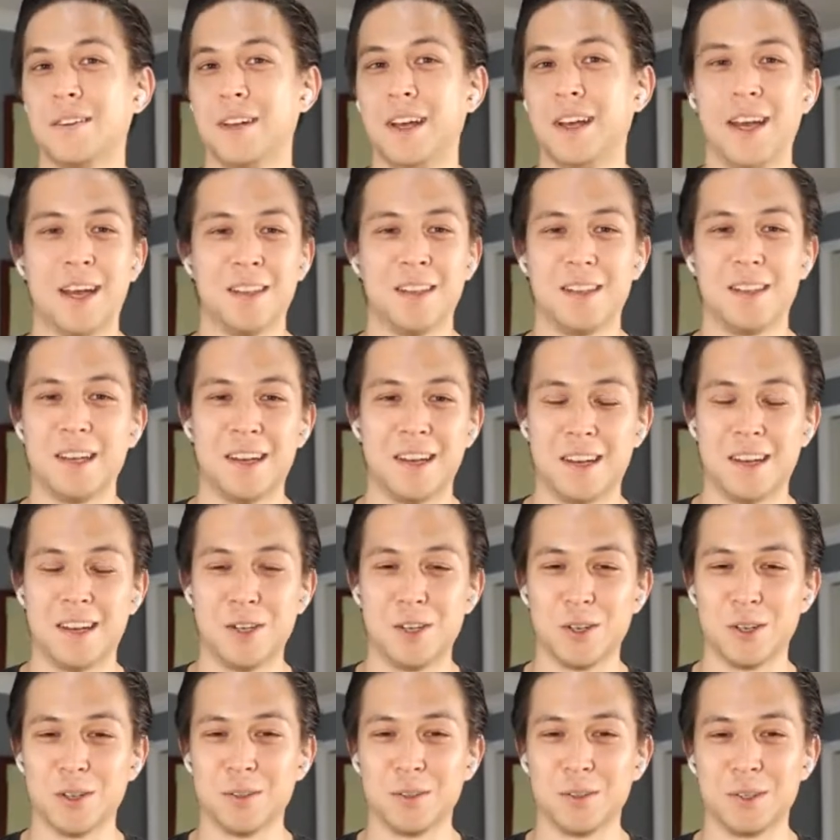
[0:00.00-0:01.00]
And
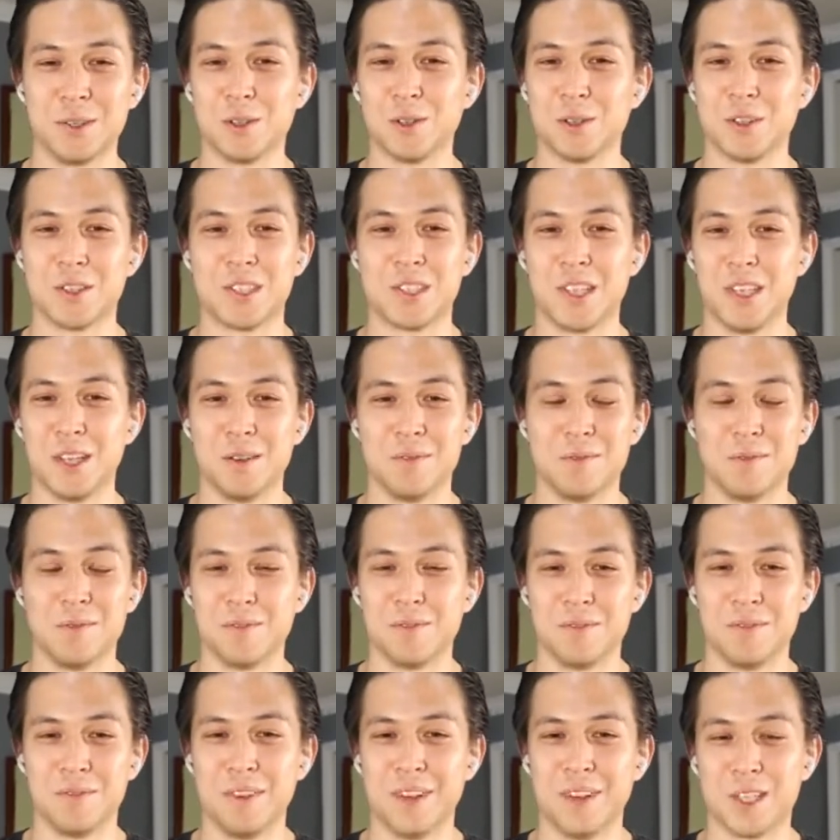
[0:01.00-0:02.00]
you'll see,
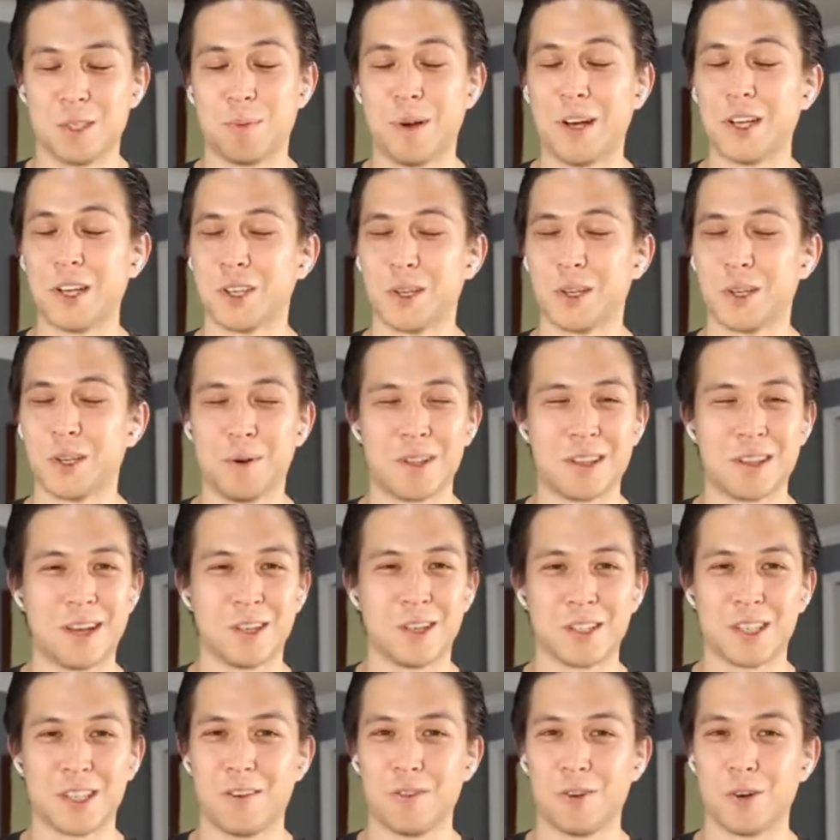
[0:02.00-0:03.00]
especially with El
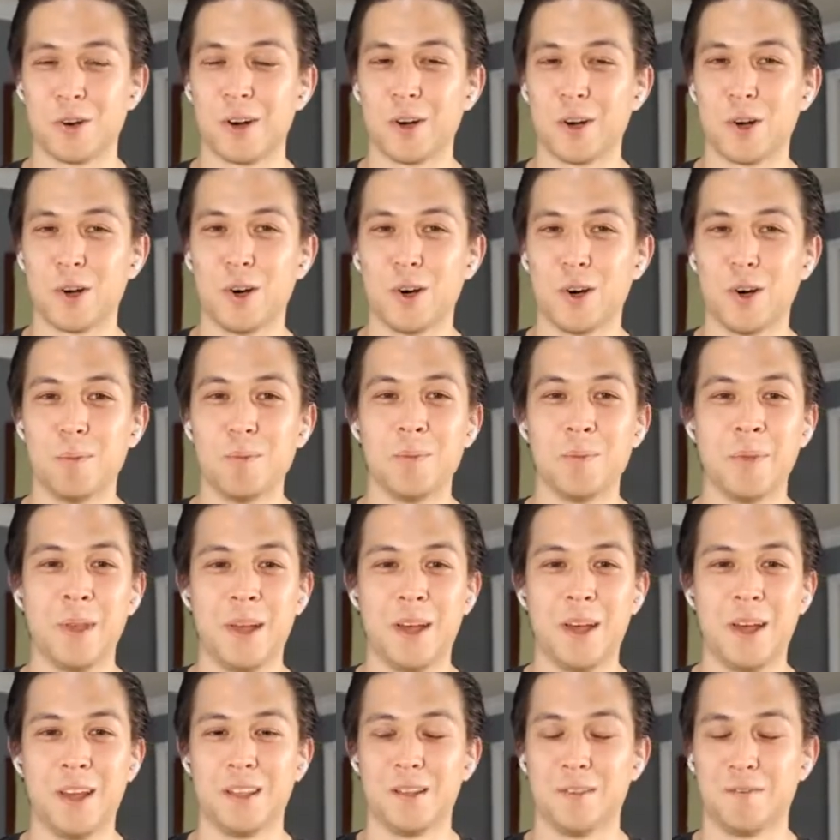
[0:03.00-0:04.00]
Salvador at home,
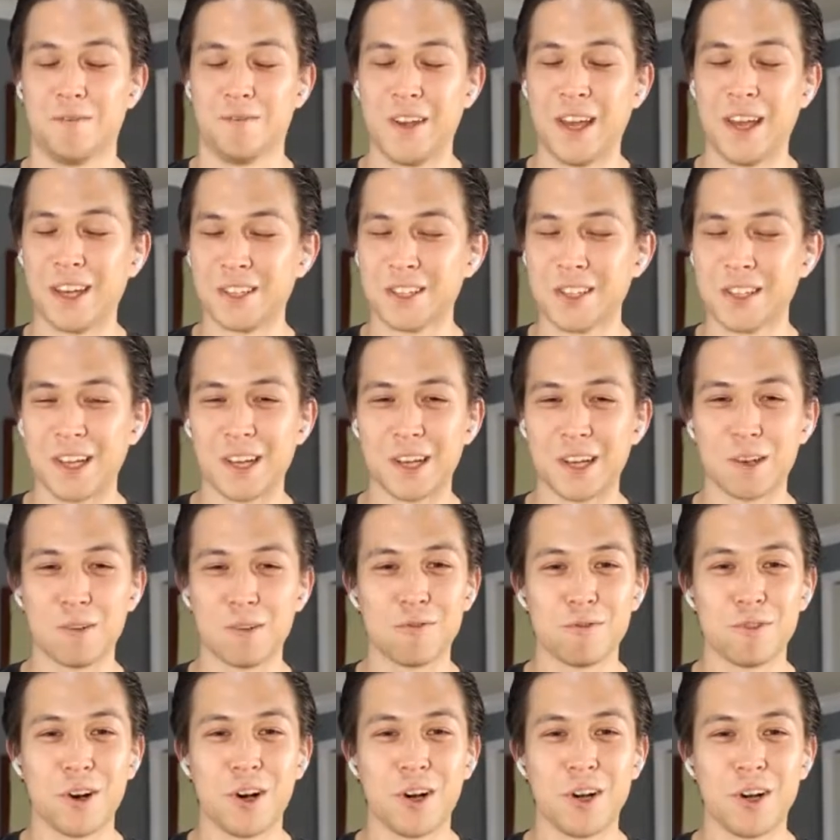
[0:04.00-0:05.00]
the fans getting
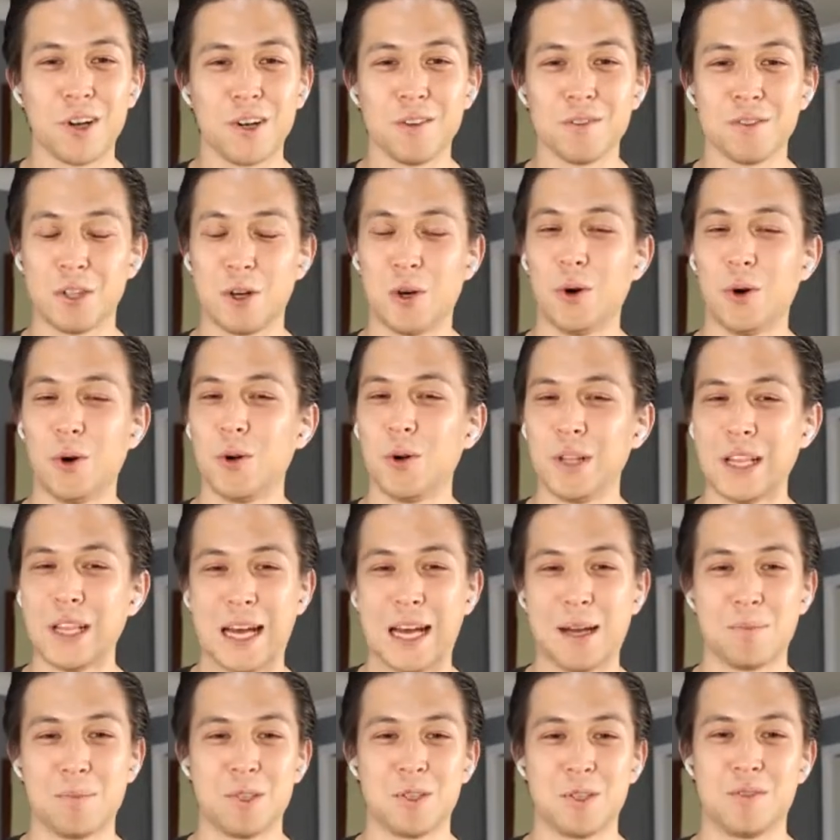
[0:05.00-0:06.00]
involved, the whole
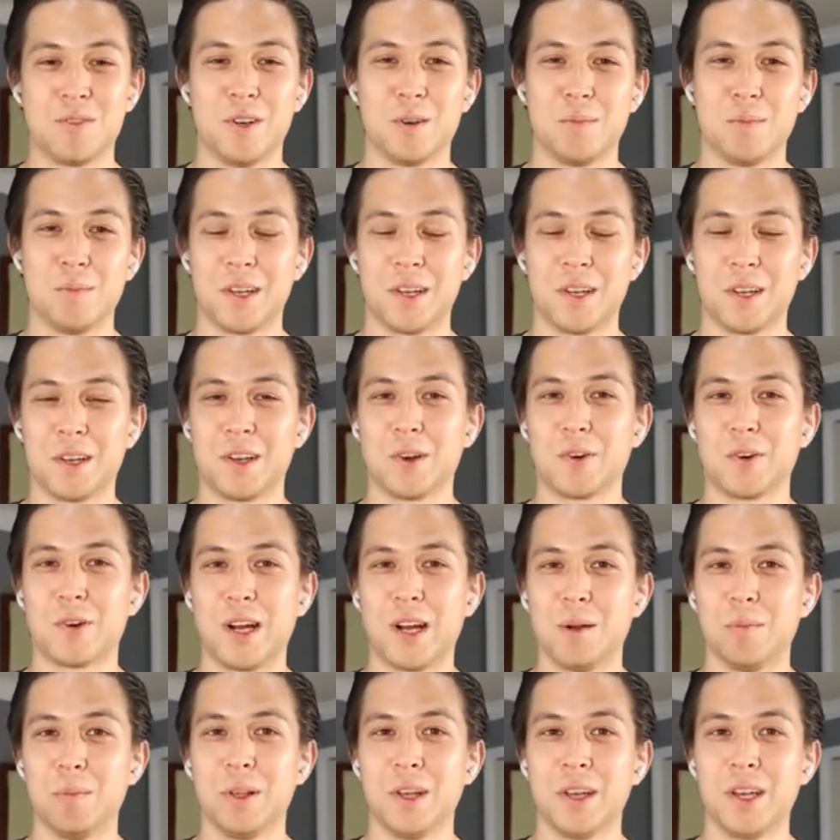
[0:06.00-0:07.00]
atmosphere being
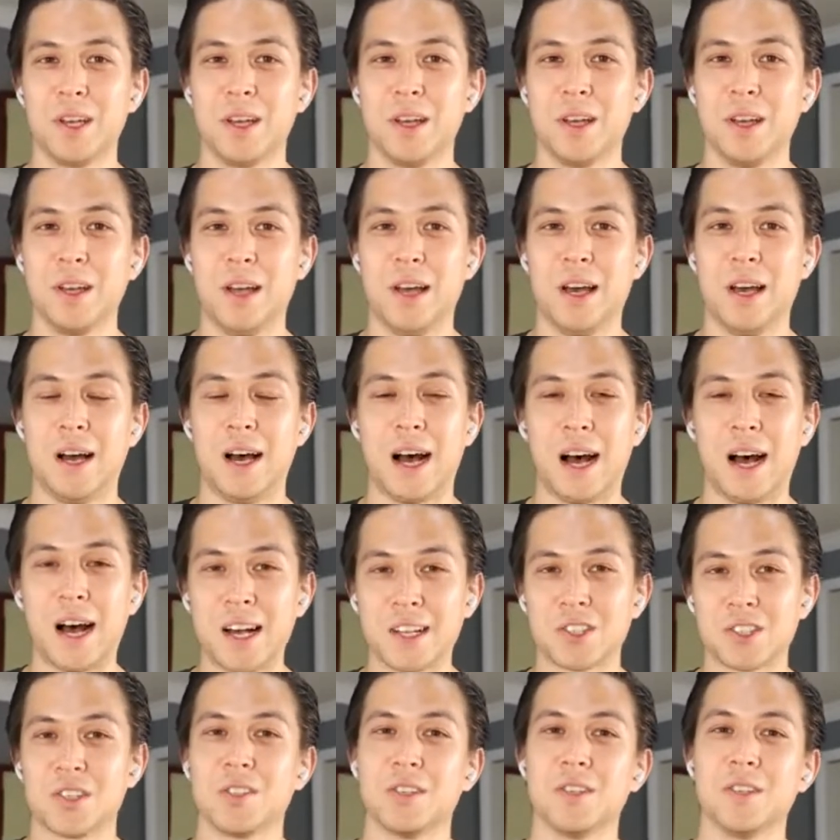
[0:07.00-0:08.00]
incredibly
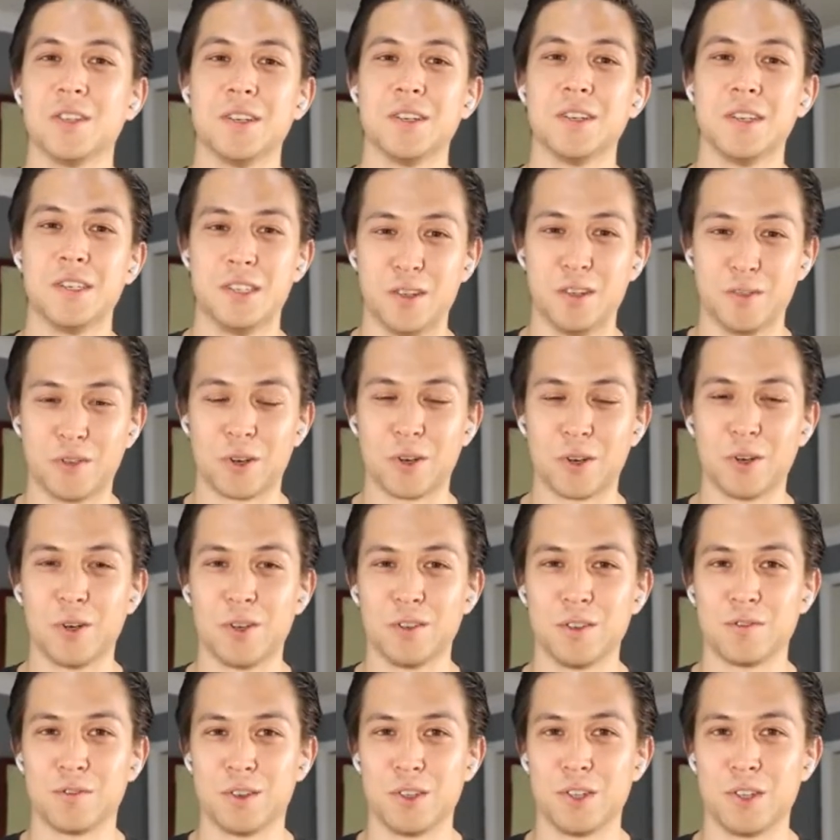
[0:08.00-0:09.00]
hostile and
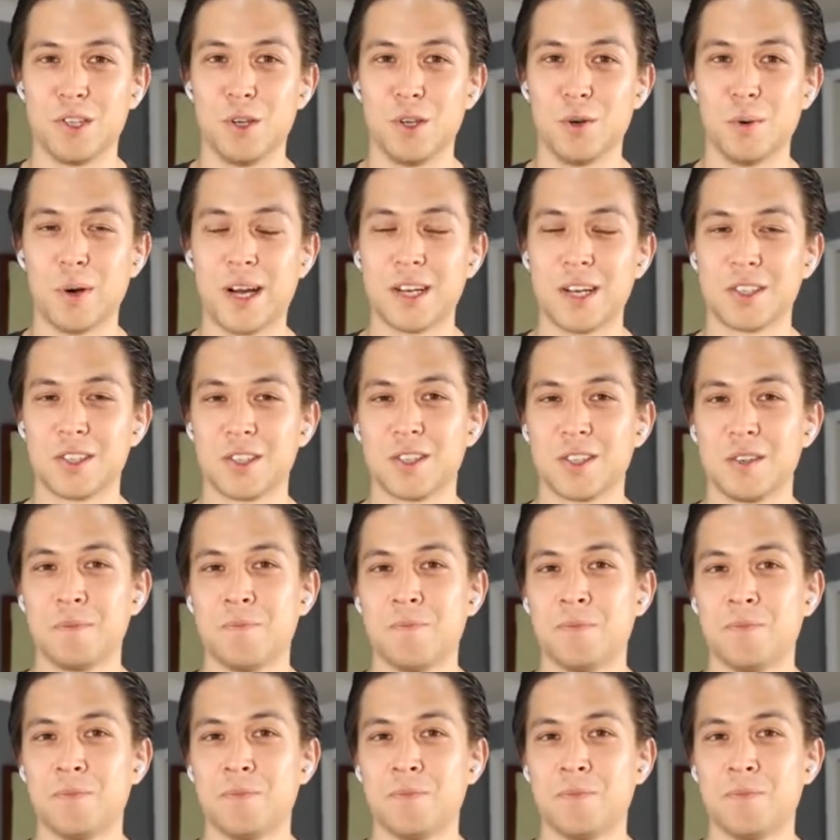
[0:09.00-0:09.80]
difficult for the US.